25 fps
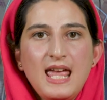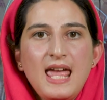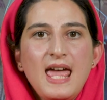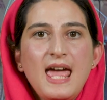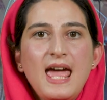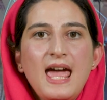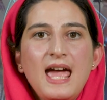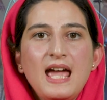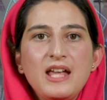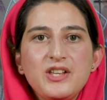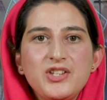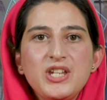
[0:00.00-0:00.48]

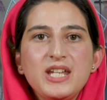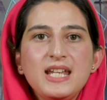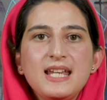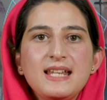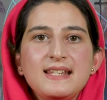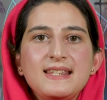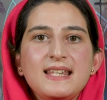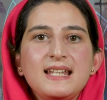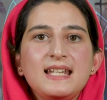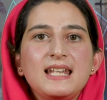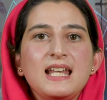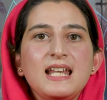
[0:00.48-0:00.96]
Hedging is
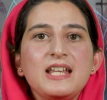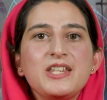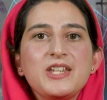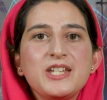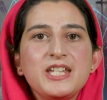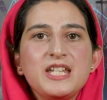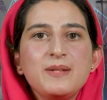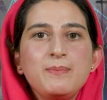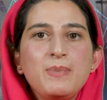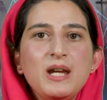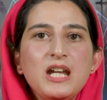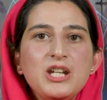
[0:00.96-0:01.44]
the
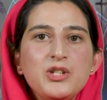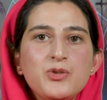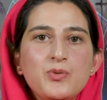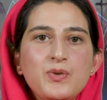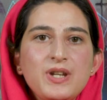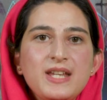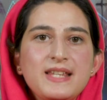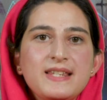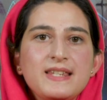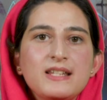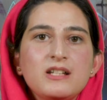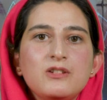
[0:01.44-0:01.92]
legitimate
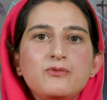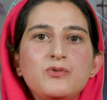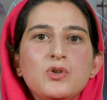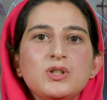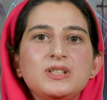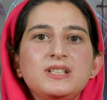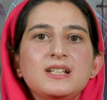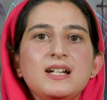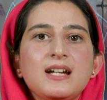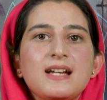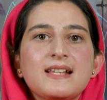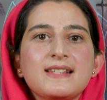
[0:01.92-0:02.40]
reason for
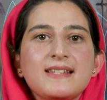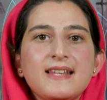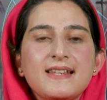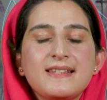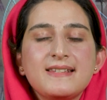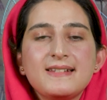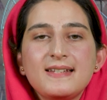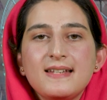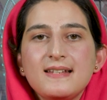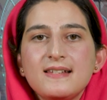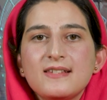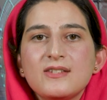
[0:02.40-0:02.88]
the
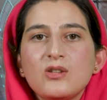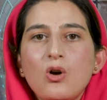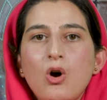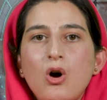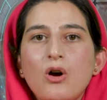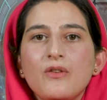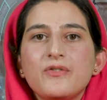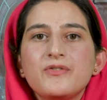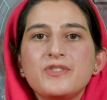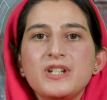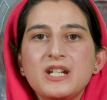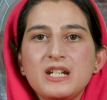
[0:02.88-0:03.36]
existence
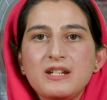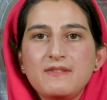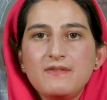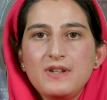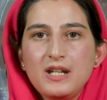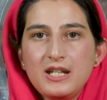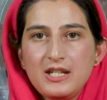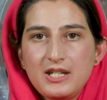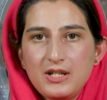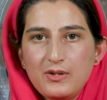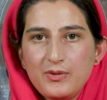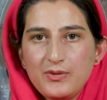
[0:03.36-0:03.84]
of
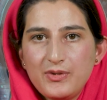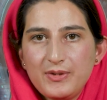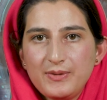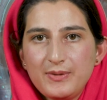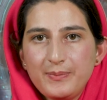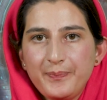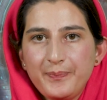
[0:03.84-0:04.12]
derivatives.